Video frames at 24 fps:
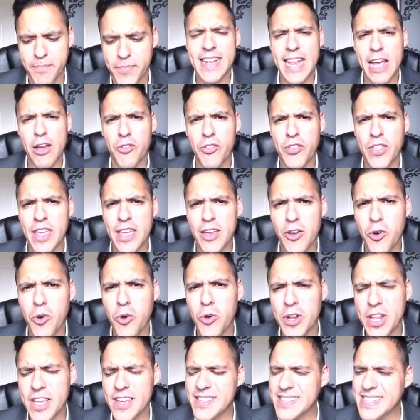Now, the
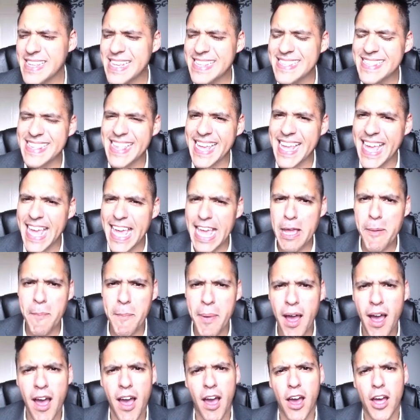audience is the key
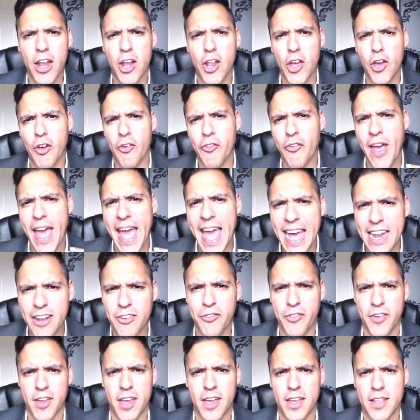part of
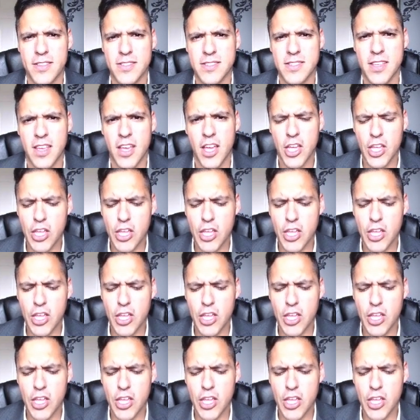adverts.